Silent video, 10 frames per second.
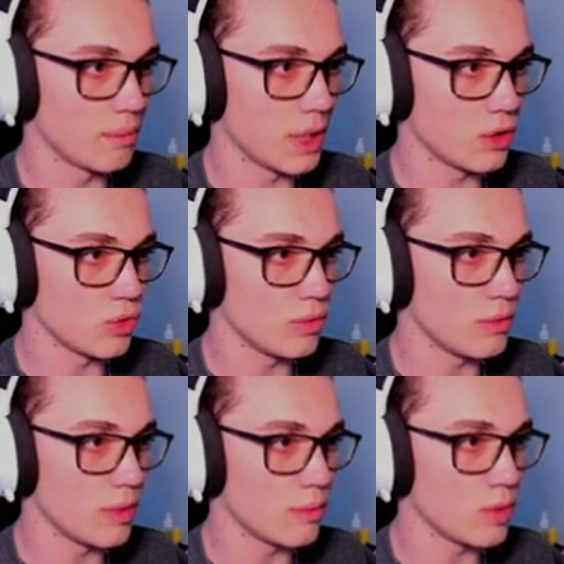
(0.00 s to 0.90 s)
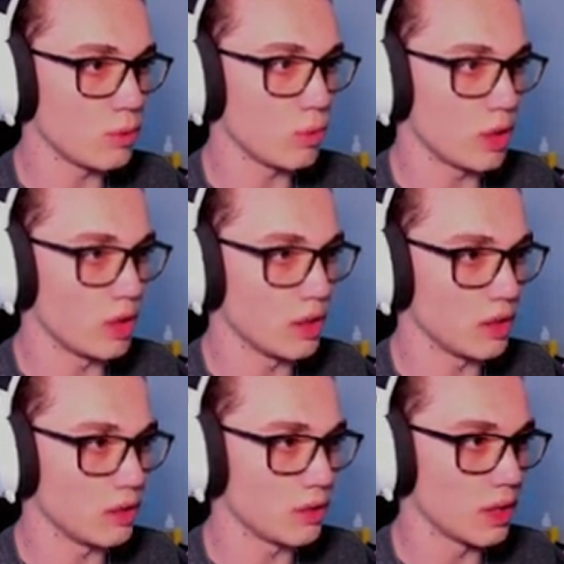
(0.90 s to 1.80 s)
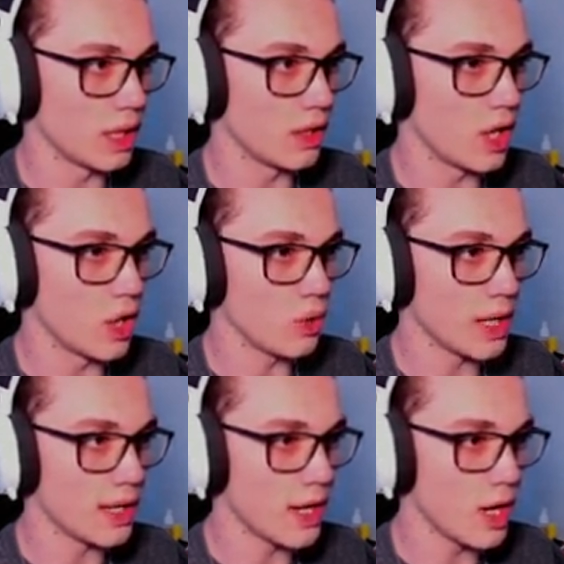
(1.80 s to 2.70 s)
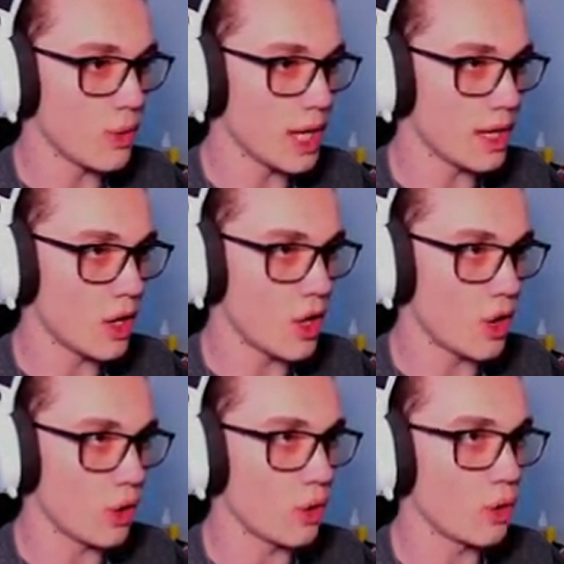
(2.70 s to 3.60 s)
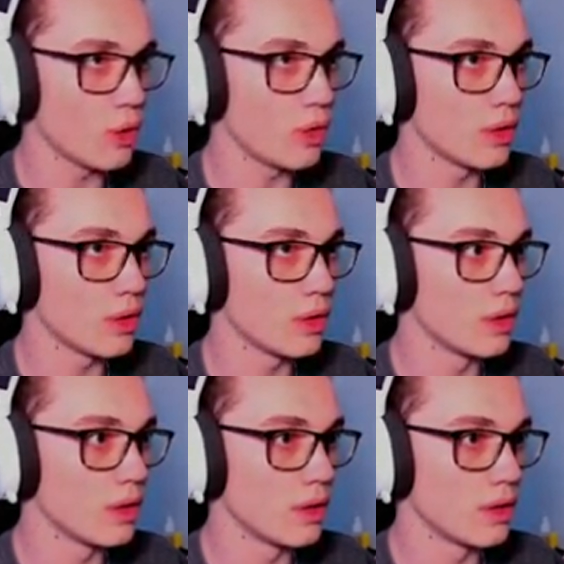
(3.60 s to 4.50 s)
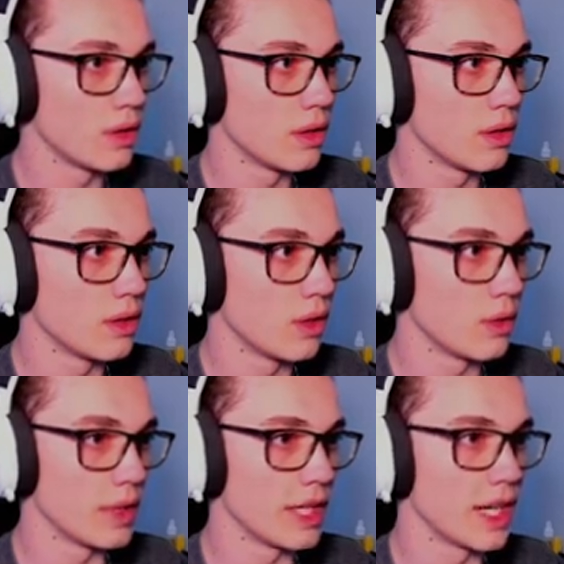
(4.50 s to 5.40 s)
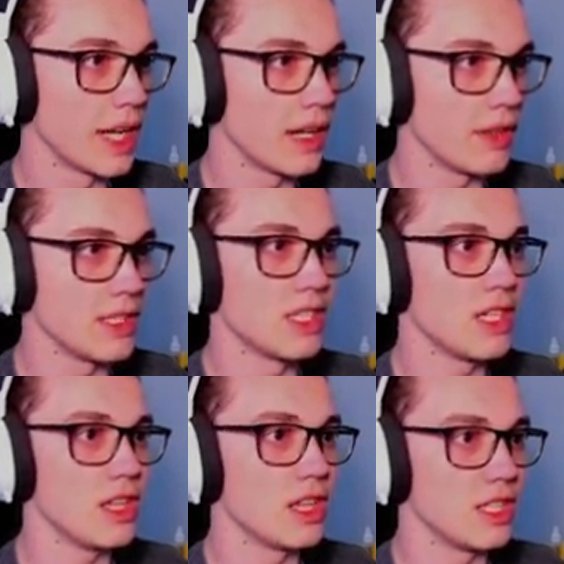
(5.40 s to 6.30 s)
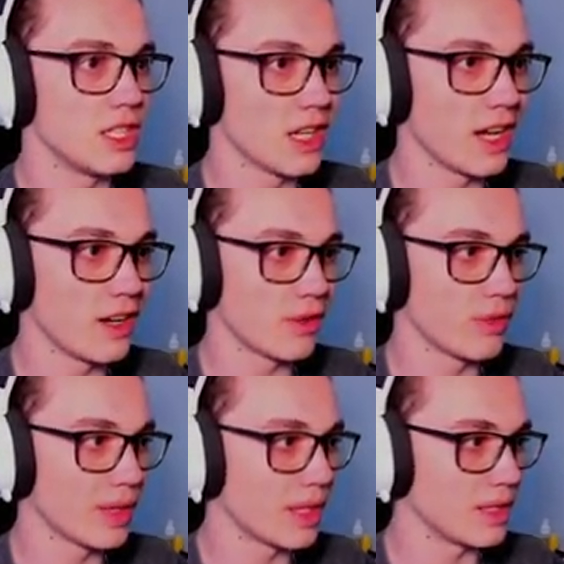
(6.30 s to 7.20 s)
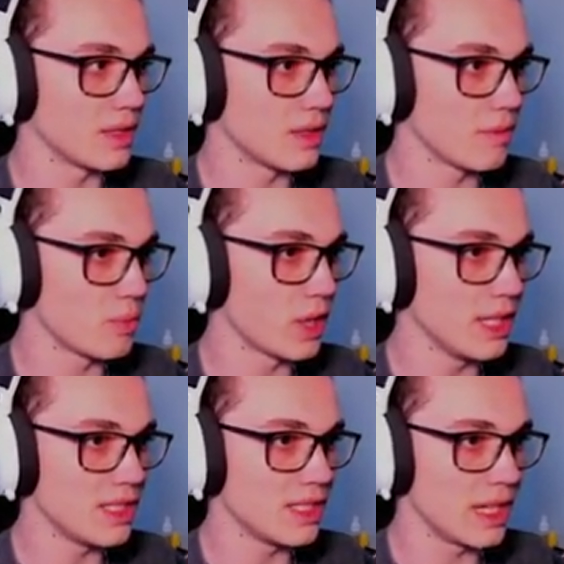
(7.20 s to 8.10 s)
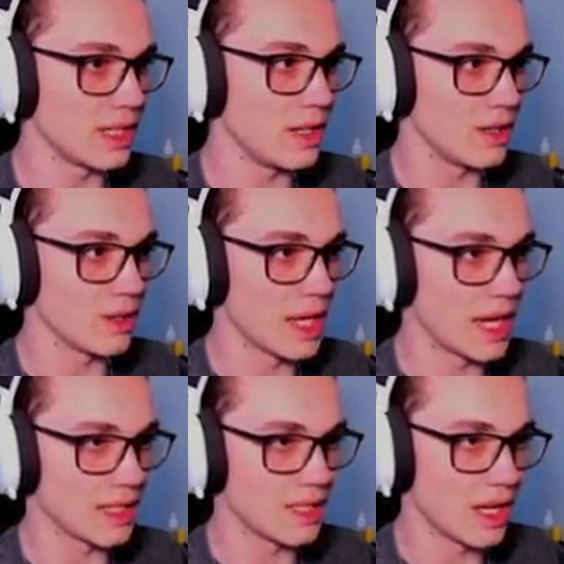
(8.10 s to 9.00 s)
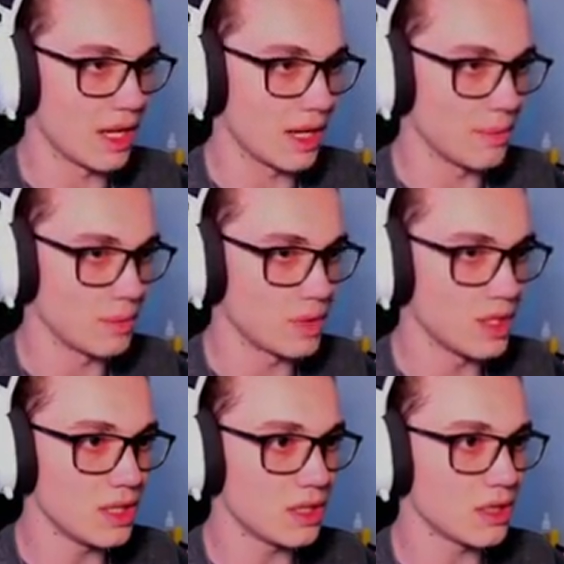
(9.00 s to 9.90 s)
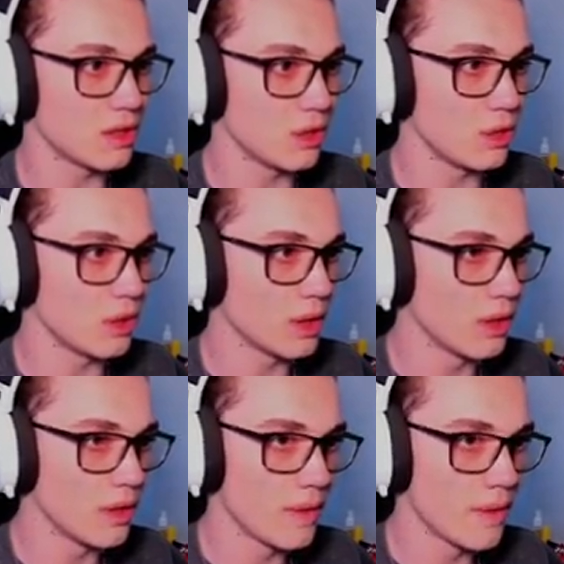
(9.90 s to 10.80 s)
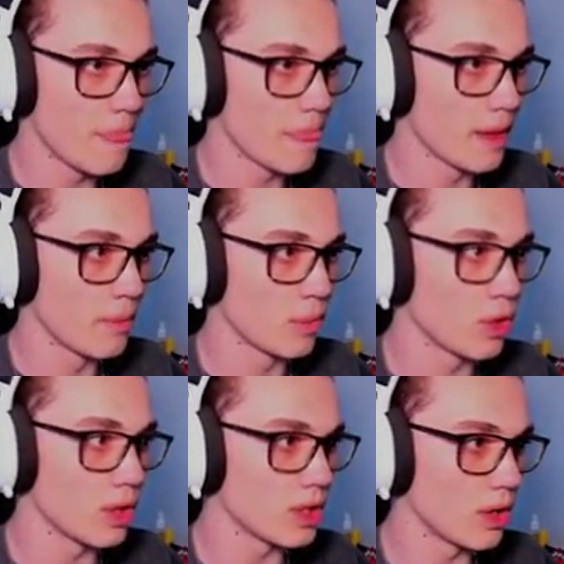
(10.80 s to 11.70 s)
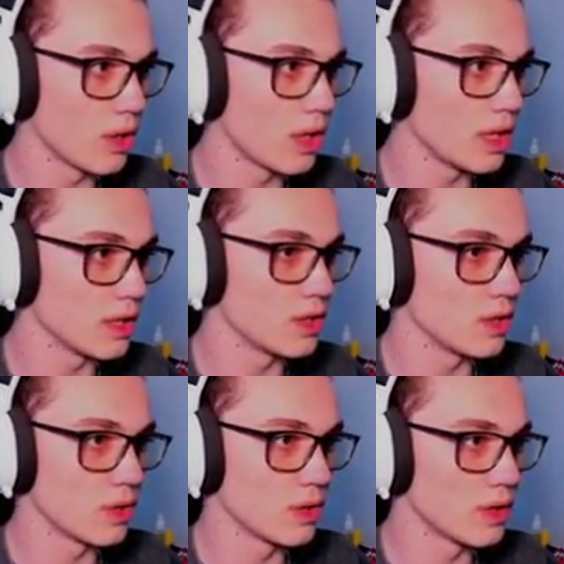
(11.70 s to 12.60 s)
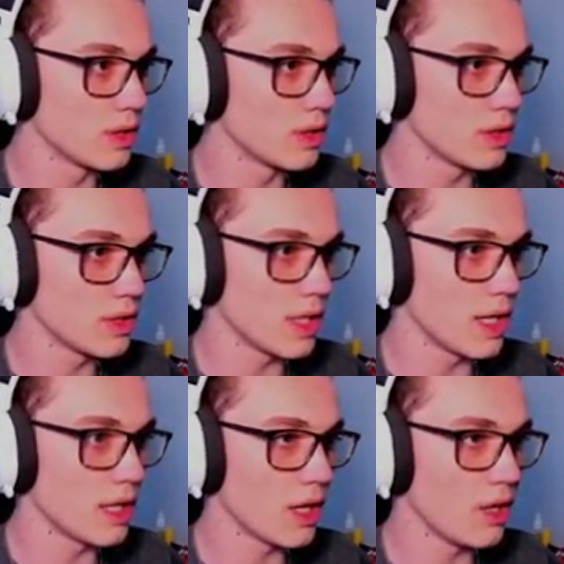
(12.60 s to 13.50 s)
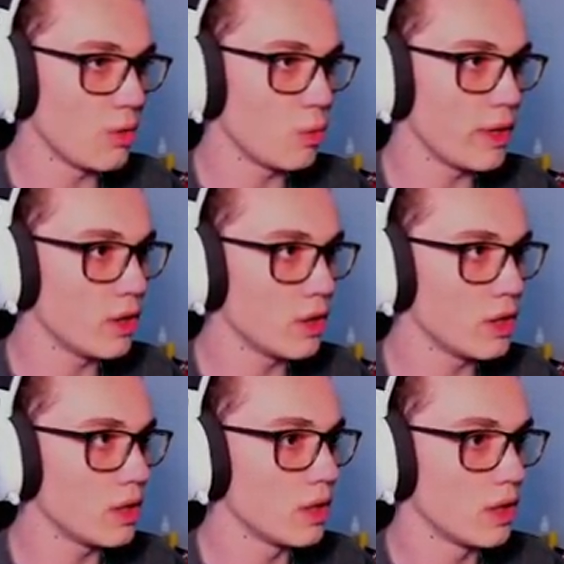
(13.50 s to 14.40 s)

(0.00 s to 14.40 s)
Bedroom number one. Hello, hello, hello. Oh my god, I haven't seen the entire freaking playset here last time. Jesus, dude. More Atari controllers and a weird